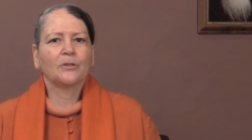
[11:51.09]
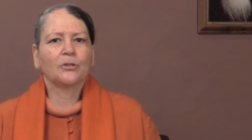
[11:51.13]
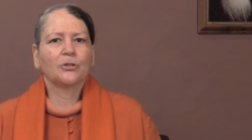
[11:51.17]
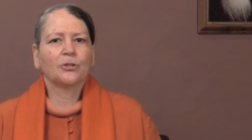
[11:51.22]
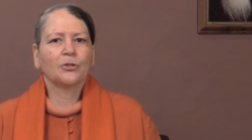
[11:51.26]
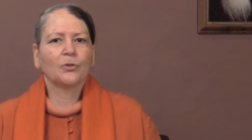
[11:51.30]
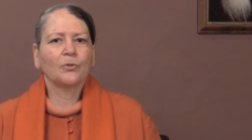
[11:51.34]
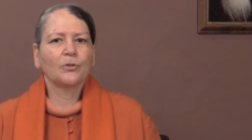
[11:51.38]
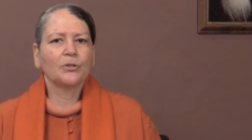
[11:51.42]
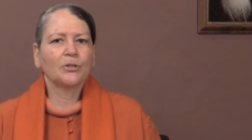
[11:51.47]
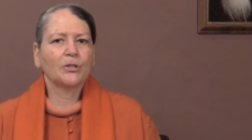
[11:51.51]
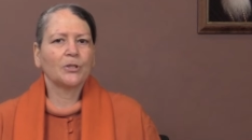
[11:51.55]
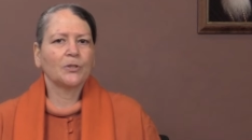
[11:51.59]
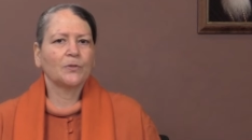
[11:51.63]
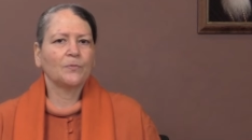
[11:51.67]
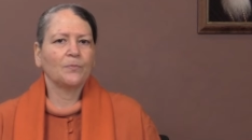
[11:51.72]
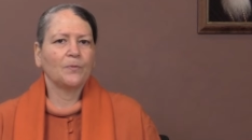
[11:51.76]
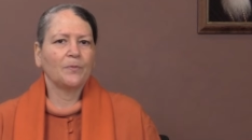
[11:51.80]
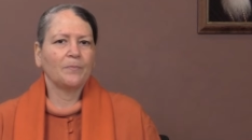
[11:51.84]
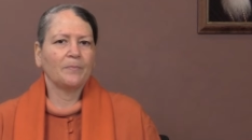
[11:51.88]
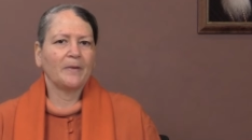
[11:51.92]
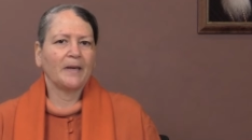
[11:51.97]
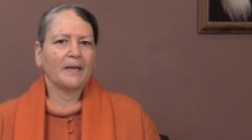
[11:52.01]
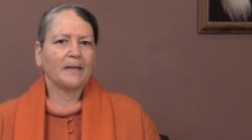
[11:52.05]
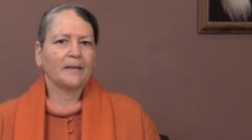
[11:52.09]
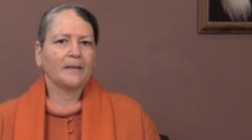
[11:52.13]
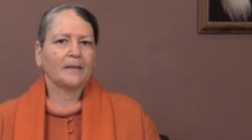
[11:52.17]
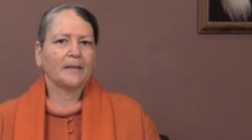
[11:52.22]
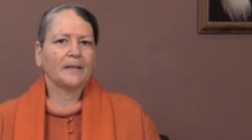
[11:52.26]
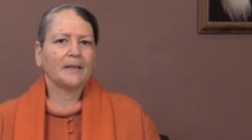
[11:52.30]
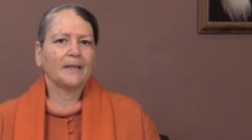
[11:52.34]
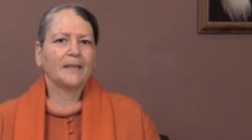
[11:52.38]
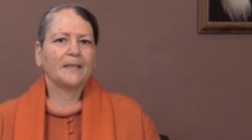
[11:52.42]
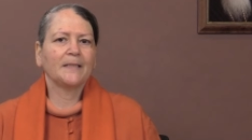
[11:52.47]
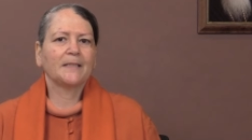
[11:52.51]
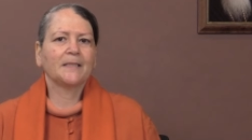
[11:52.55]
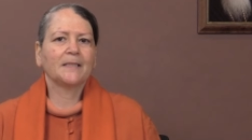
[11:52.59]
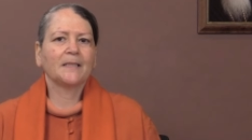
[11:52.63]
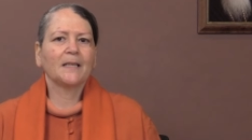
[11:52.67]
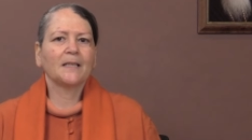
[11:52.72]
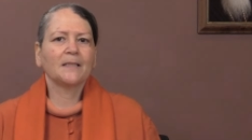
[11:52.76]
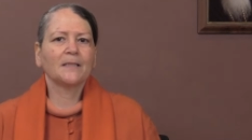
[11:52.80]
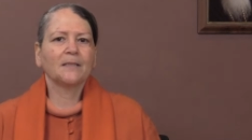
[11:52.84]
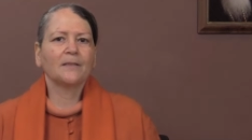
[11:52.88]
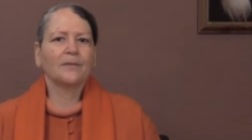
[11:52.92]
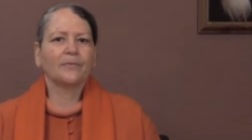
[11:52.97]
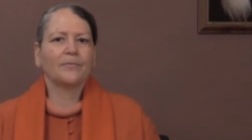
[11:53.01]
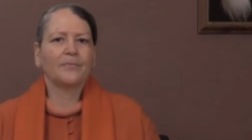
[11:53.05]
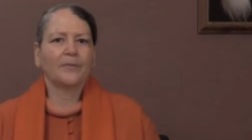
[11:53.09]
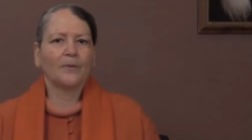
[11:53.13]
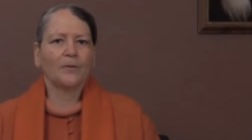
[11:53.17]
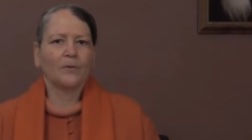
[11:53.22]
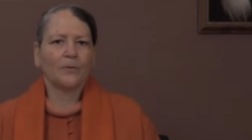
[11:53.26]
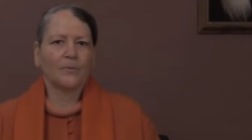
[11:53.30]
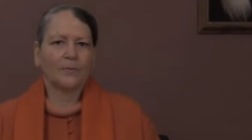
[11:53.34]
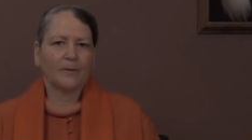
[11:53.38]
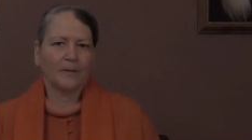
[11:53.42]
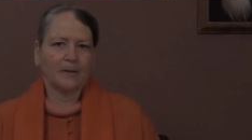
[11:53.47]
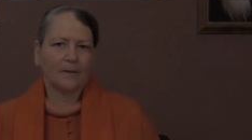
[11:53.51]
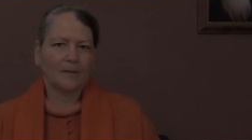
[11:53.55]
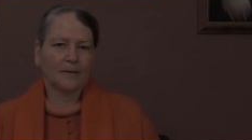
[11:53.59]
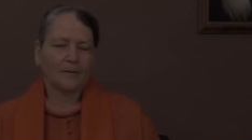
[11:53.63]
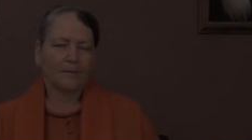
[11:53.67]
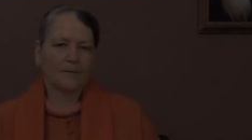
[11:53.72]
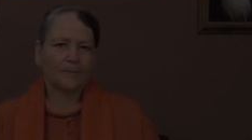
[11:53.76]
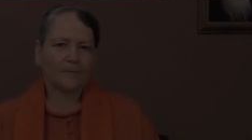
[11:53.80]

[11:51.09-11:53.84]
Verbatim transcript: the choices we make, he says the following